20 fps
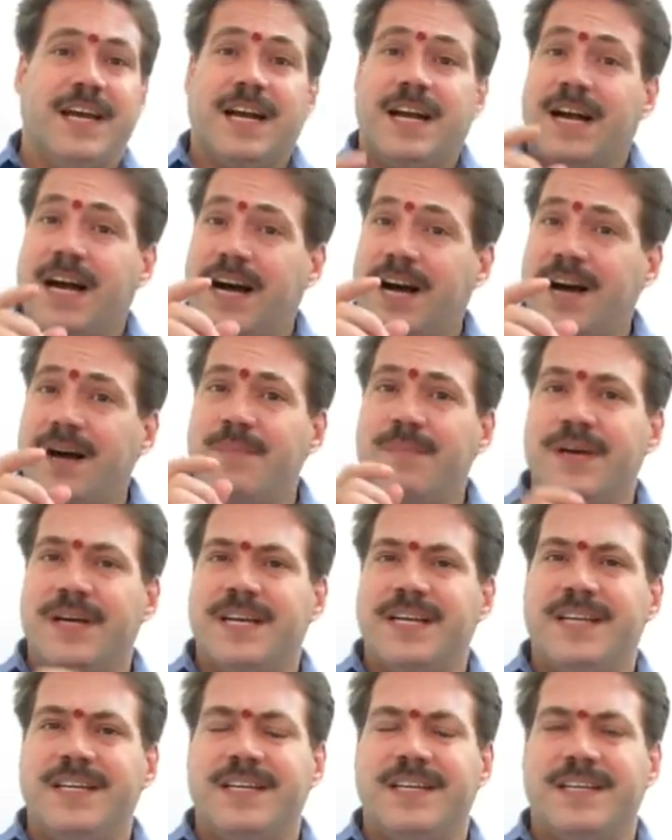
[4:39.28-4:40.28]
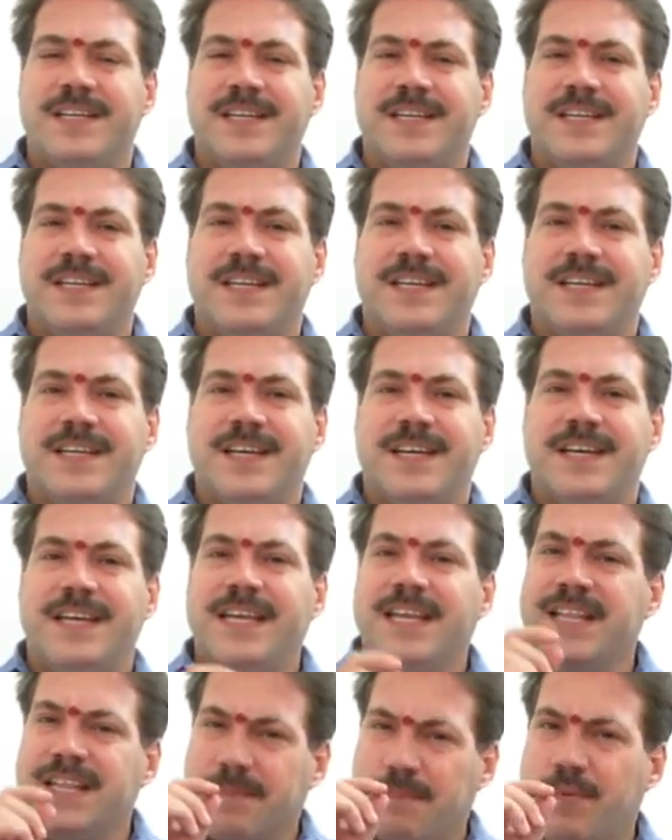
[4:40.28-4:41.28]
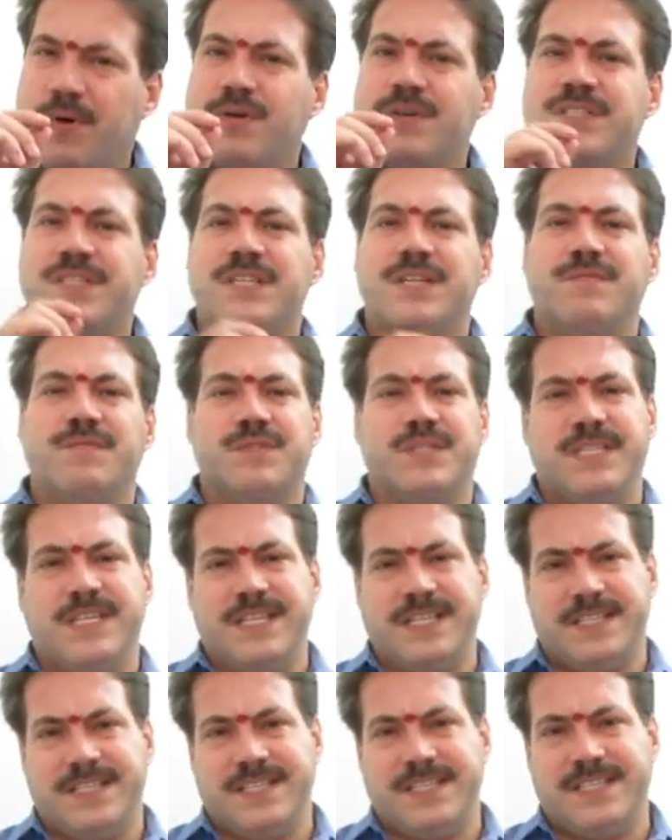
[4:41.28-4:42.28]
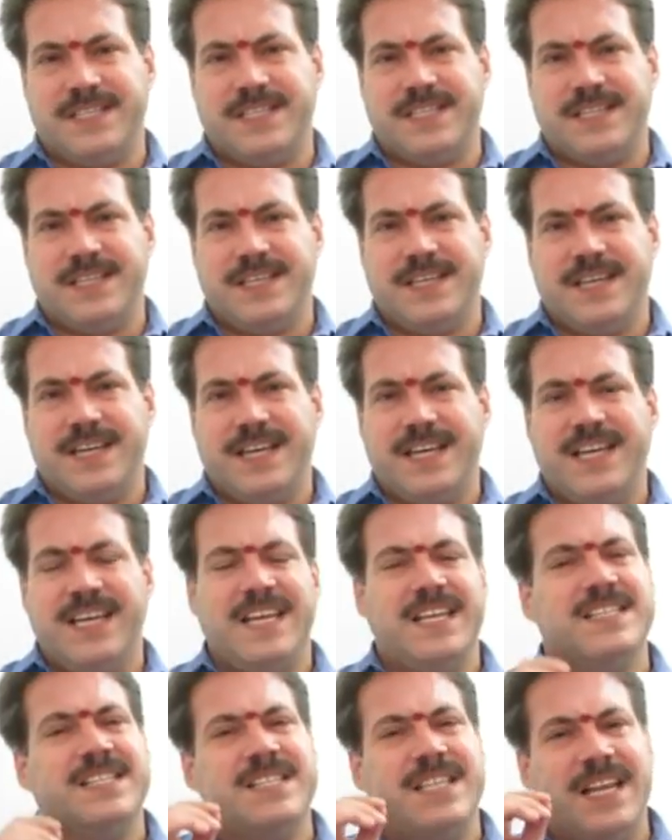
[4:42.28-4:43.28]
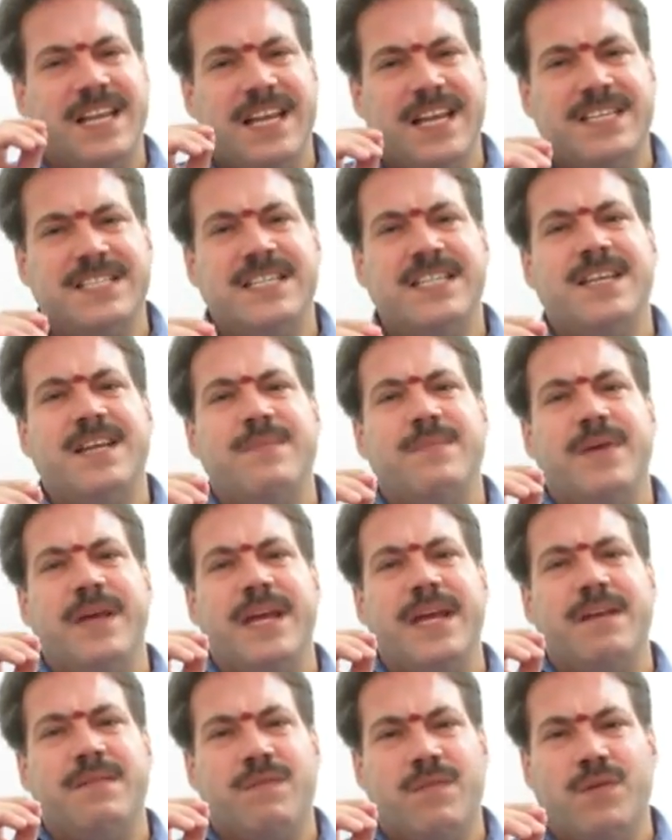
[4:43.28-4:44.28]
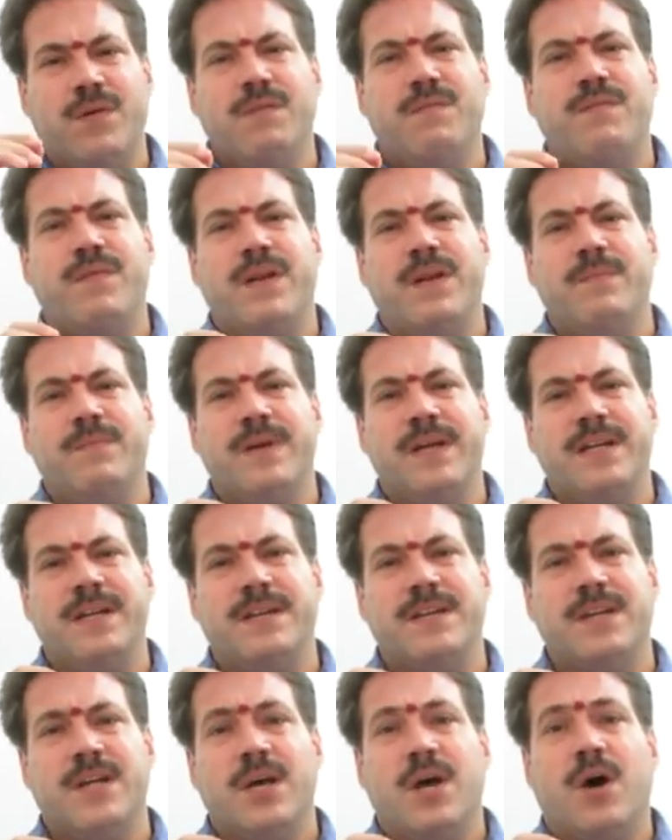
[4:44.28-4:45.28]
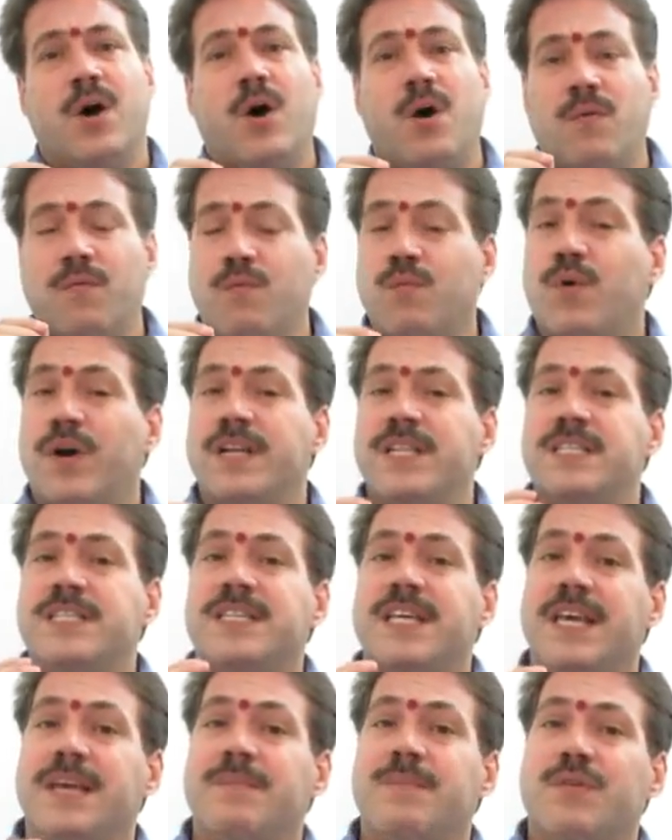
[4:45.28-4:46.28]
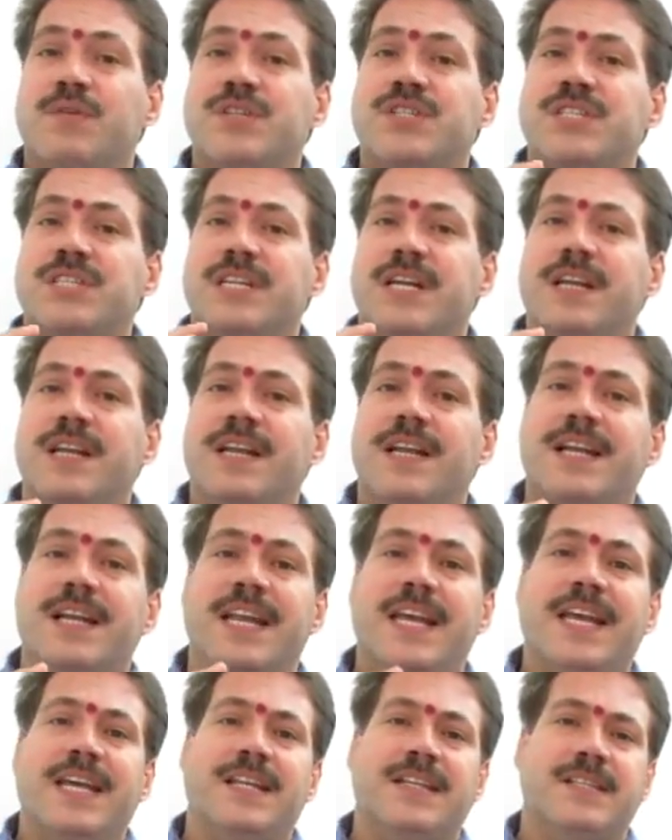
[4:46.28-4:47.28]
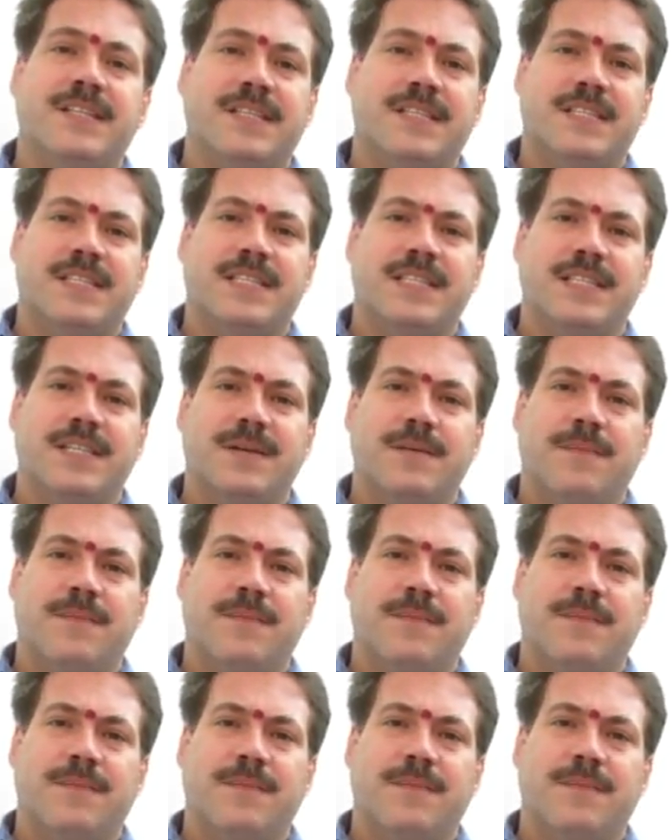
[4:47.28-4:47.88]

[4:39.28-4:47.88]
Kama, in the positive sense, is the legitimate fulfillment of one's emotional needs,